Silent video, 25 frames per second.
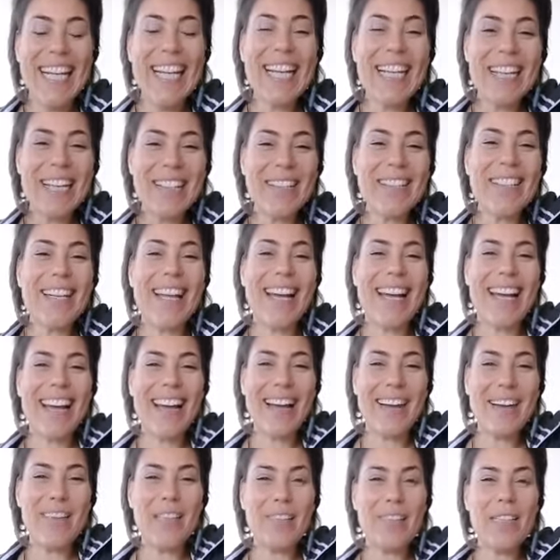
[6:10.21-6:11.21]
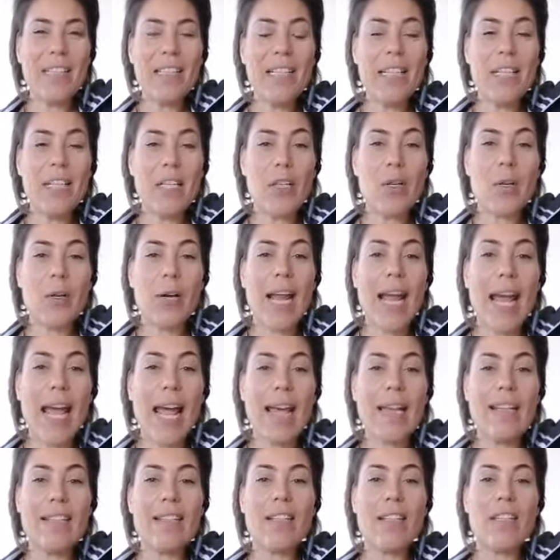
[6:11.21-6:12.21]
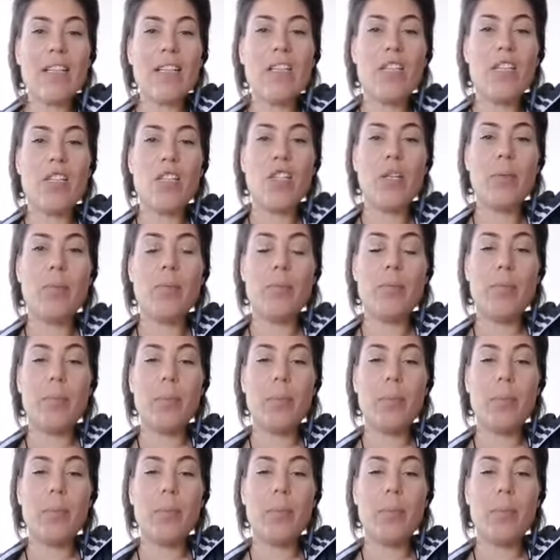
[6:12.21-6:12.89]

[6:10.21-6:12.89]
You'd have your hands in a certain